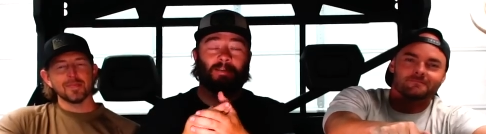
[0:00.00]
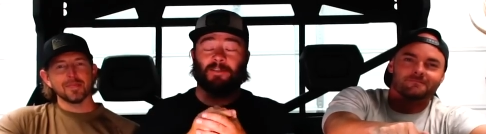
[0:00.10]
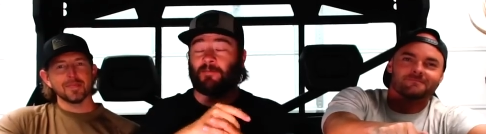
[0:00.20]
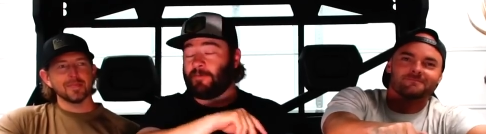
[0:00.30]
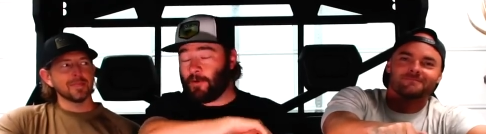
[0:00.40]
Speaker 1: is
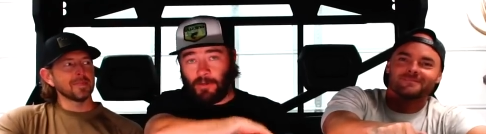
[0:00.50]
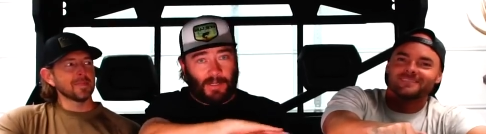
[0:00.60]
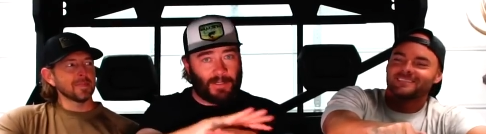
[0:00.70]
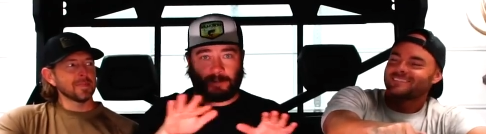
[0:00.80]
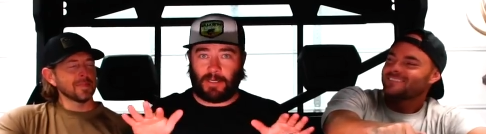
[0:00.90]
the very
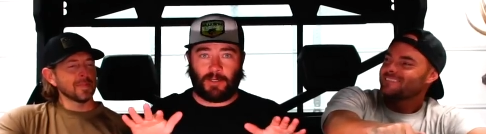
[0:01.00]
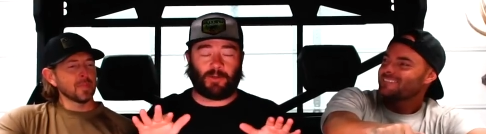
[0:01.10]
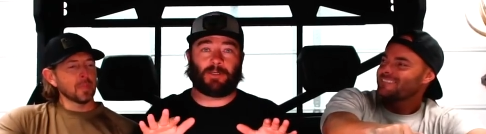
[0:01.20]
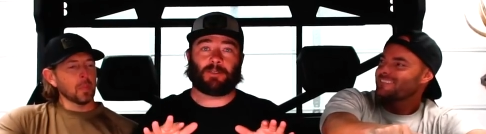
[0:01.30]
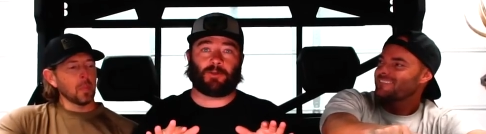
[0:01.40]
last day you
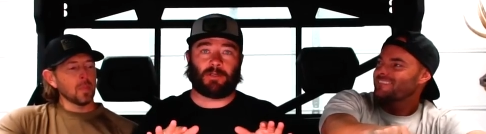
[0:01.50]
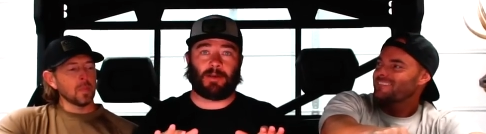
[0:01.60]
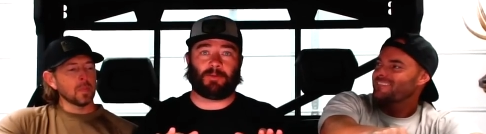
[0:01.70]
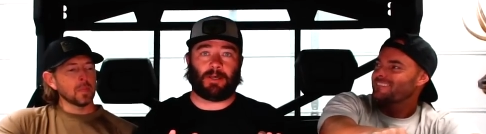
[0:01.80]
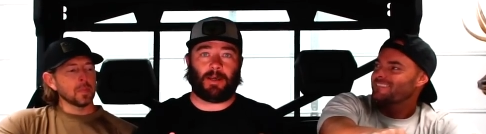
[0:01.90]
can get your
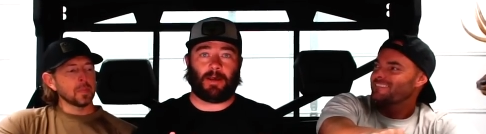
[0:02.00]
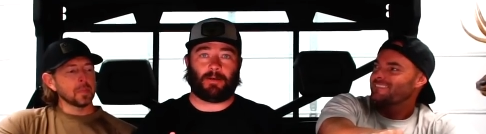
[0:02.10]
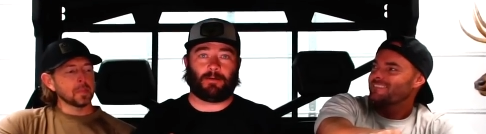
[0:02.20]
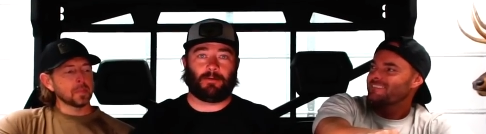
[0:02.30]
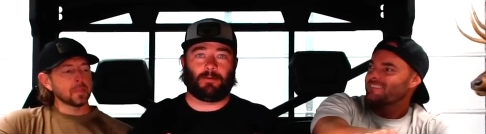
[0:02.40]
name in the
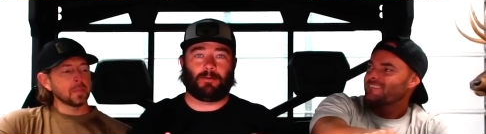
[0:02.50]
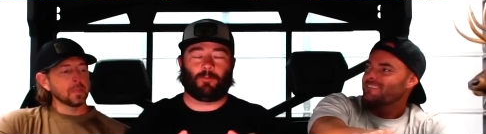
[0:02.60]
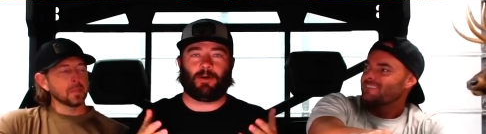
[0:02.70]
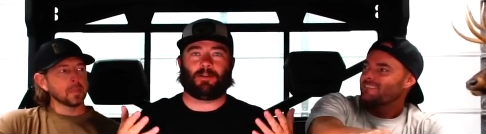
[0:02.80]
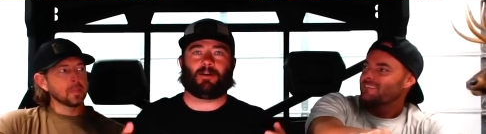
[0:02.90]
hat.
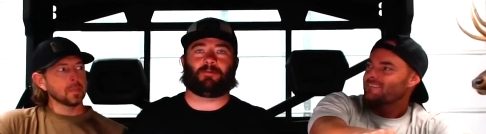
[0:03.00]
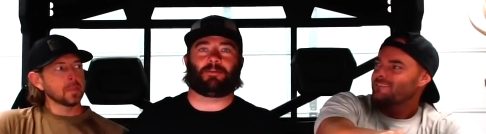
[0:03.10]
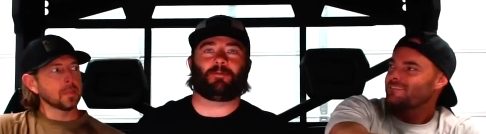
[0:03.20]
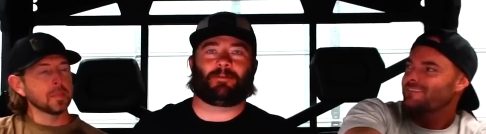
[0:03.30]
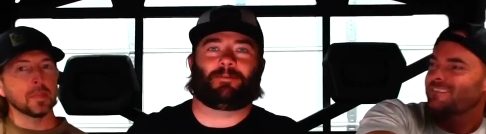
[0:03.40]
Why are you laughing, Mo?